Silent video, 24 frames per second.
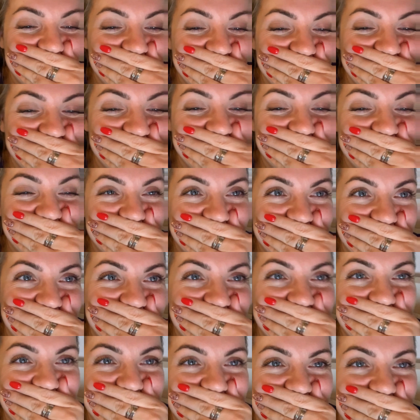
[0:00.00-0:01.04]

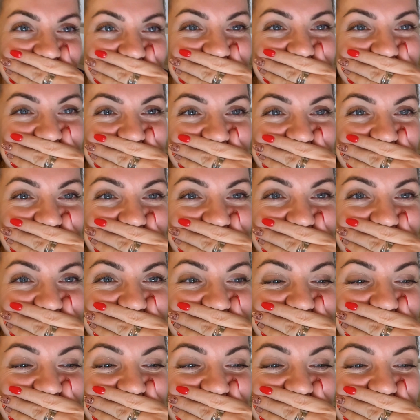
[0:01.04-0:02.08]

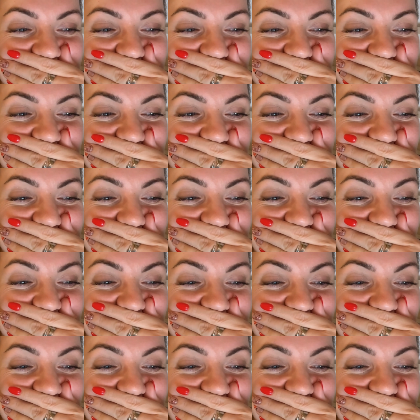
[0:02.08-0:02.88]
(no one is talking)